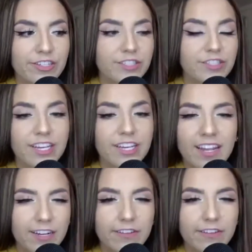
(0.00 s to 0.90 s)
just like
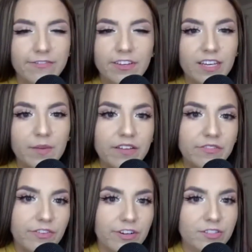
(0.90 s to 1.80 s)
had a gut feeling about
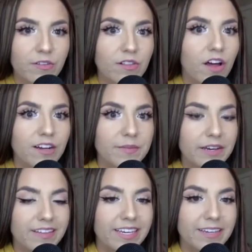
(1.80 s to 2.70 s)
it for so long
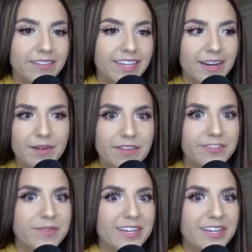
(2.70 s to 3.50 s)
about like, yeah, I'm not from